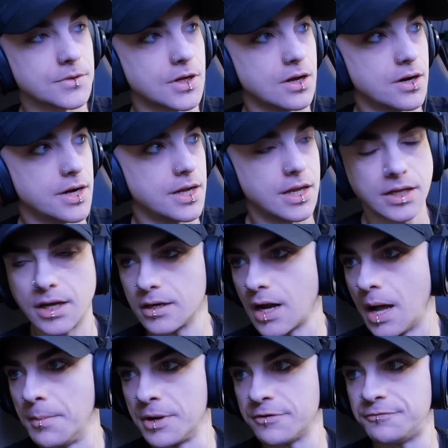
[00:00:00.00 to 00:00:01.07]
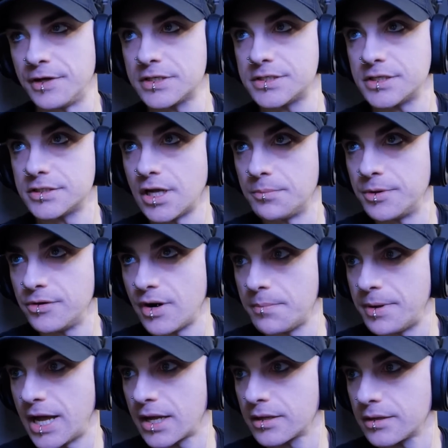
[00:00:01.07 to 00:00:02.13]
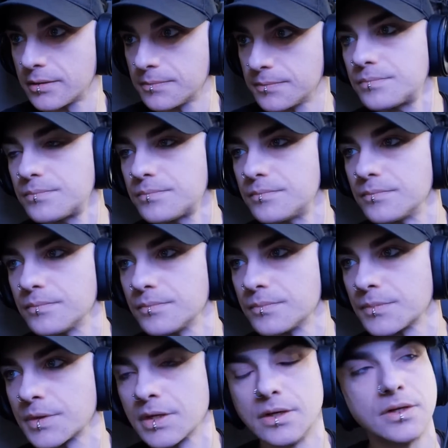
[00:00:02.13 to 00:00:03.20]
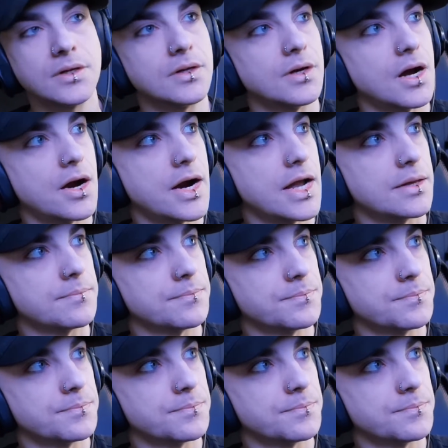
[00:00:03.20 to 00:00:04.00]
Alright, hang on. I'm gonna fix this. I'll be right back. Alright.